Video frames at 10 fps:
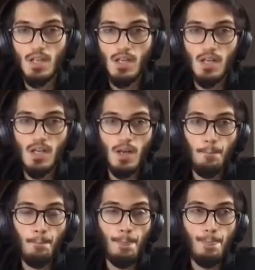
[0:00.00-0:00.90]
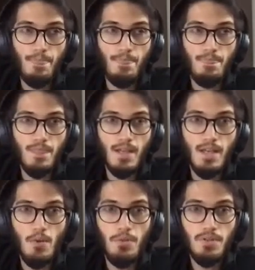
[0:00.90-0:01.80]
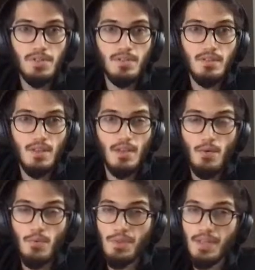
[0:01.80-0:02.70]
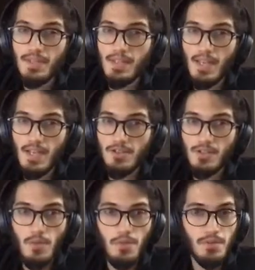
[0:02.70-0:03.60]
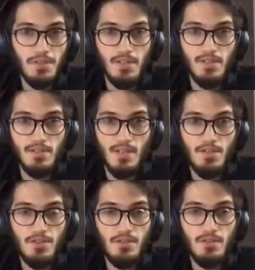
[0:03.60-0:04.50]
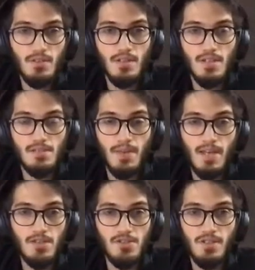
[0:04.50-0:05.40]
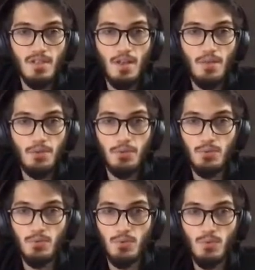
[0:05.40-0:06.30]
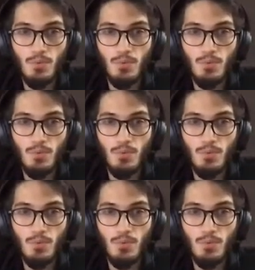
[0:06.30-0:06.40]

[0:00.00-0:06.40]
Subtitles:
The the authentication authorization is managed through